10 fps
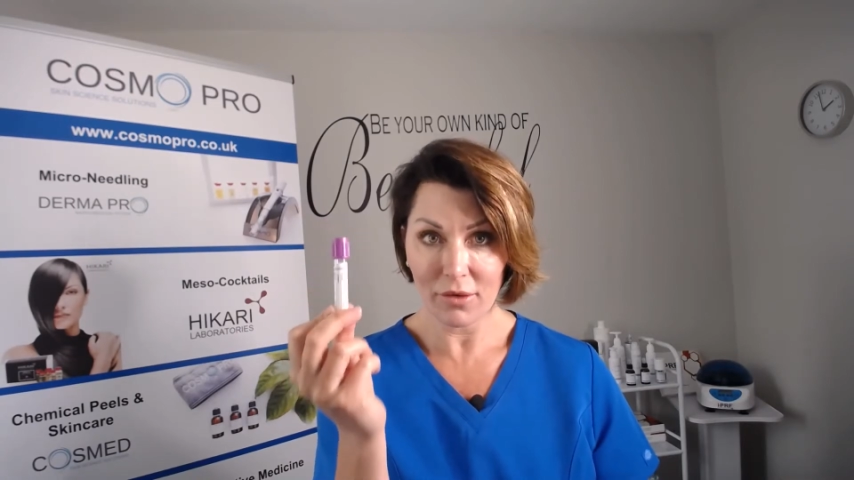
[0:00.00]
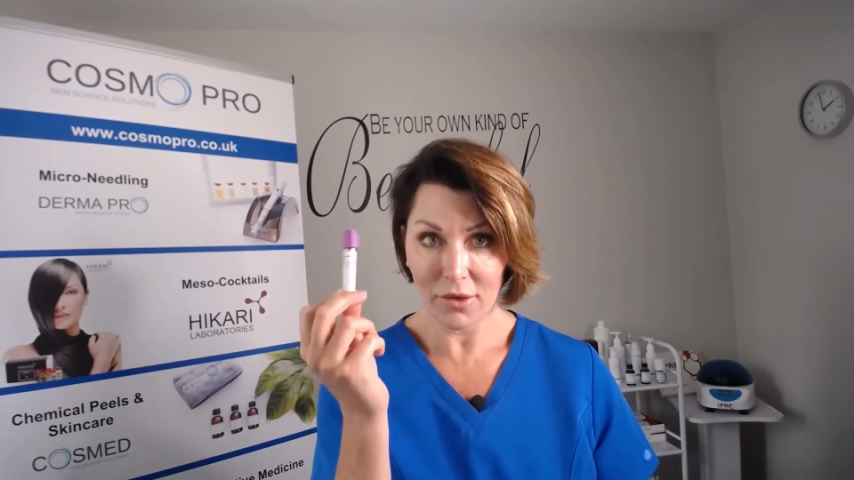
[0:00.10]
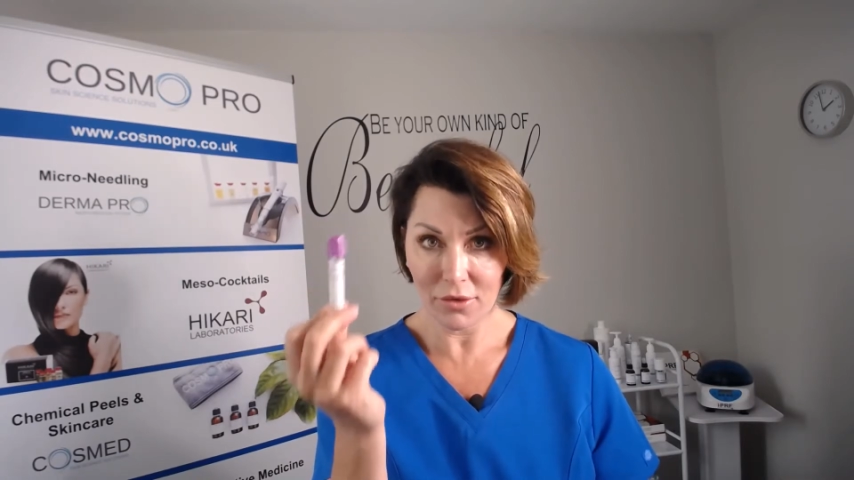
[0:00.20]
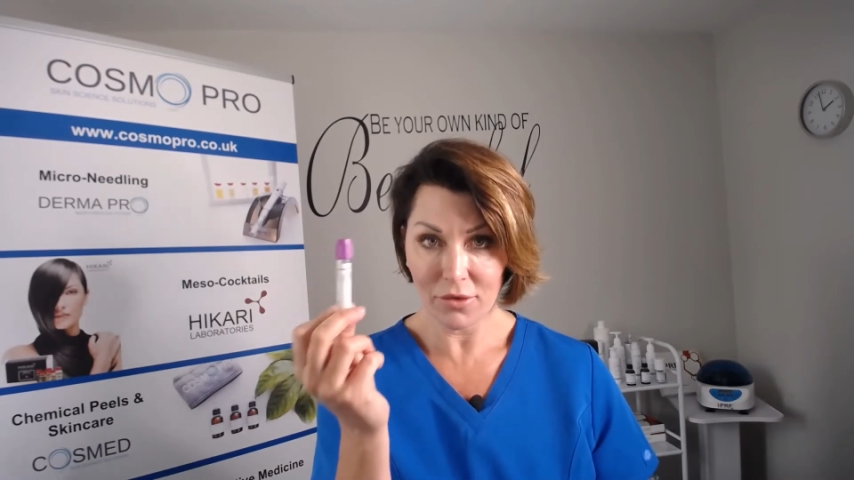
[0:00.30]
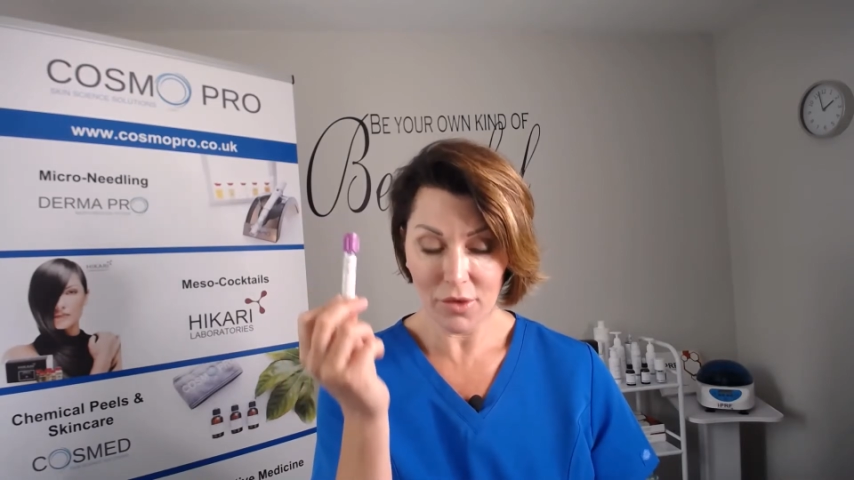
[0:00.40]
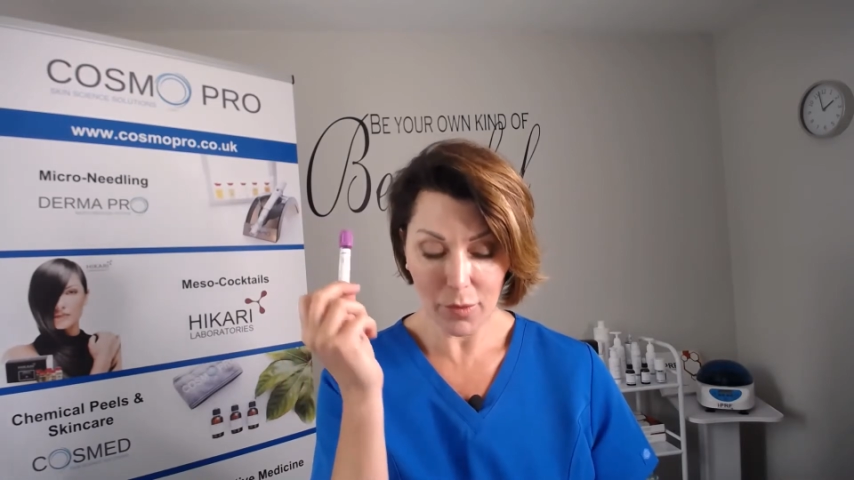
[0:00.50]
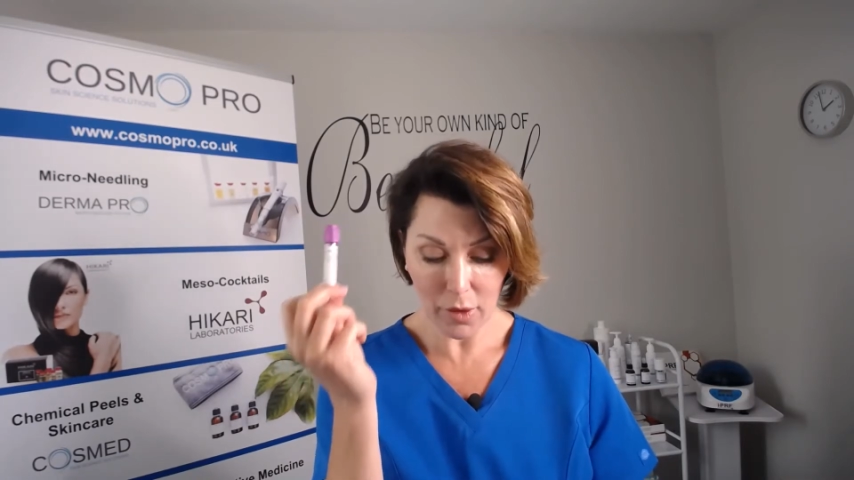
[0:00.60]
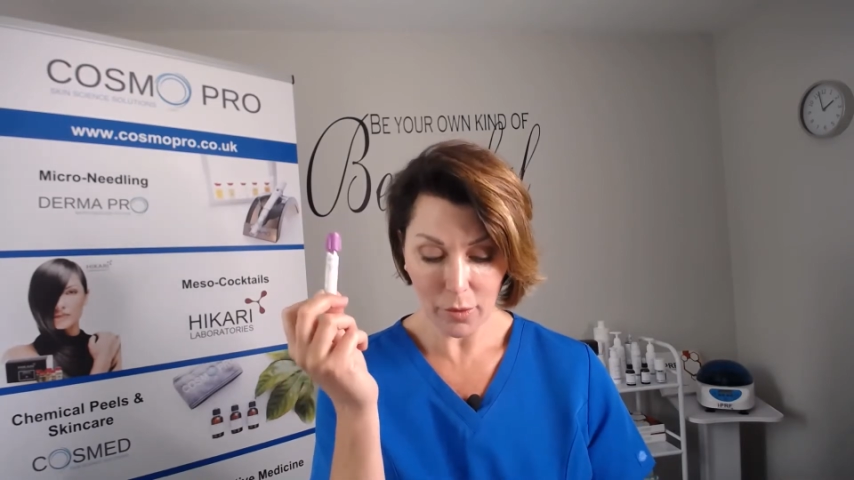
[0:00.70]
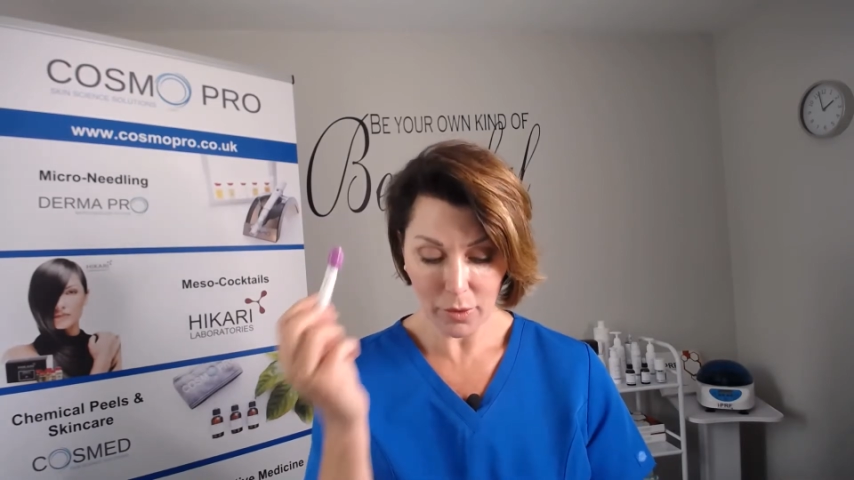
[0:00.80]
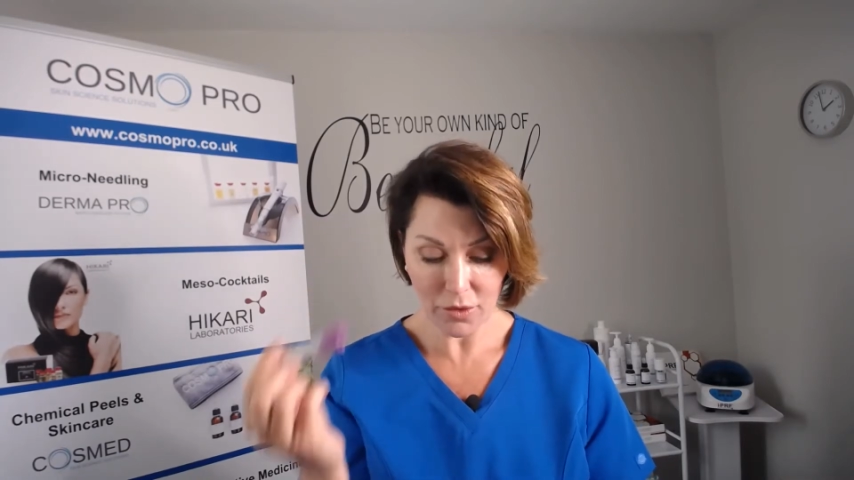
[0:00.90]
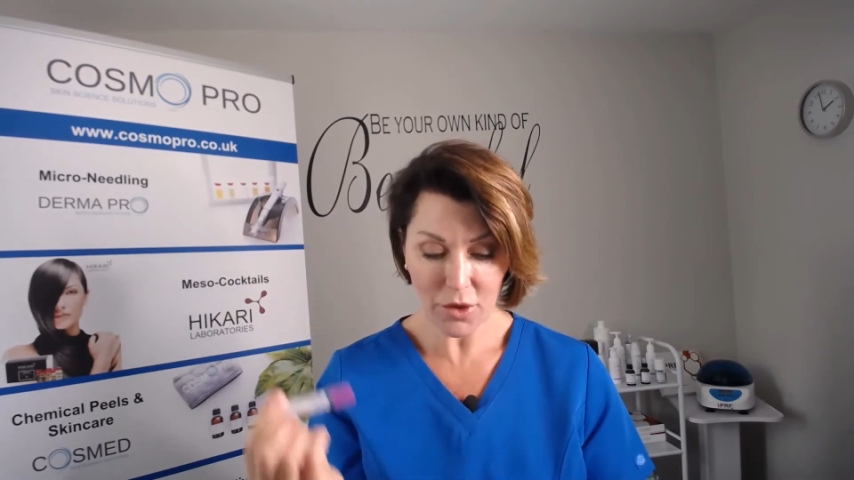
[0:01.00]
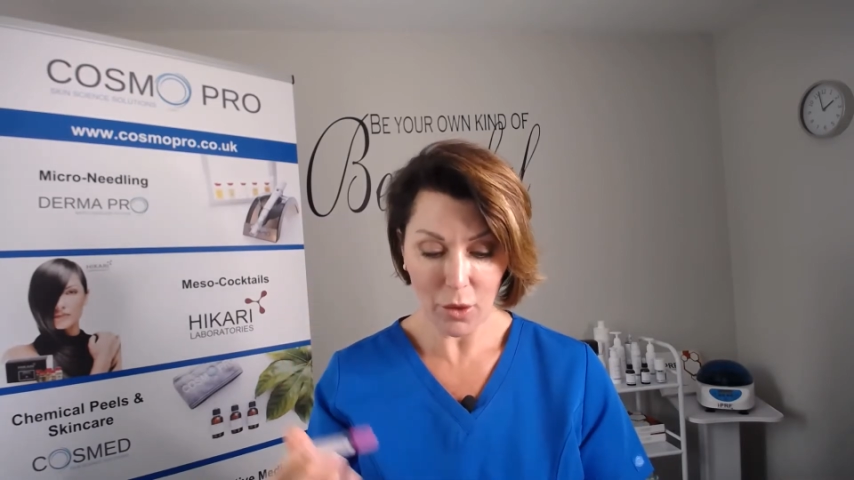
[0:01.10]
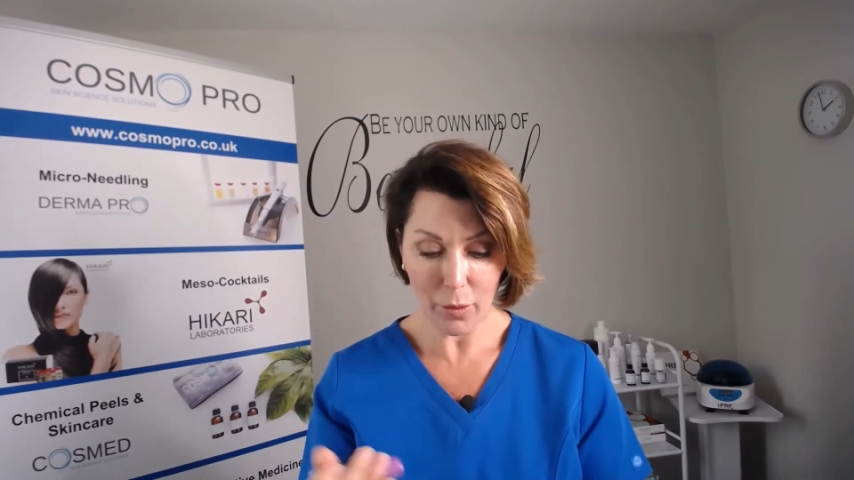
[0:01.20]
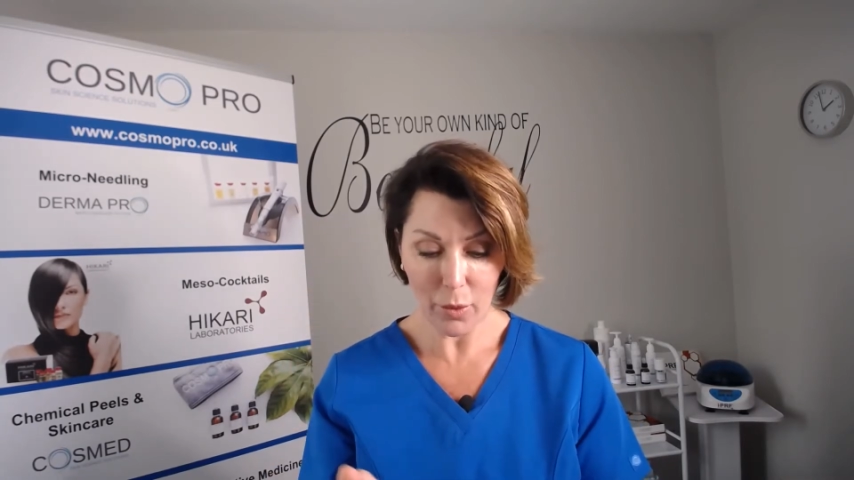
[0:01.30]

use the purple top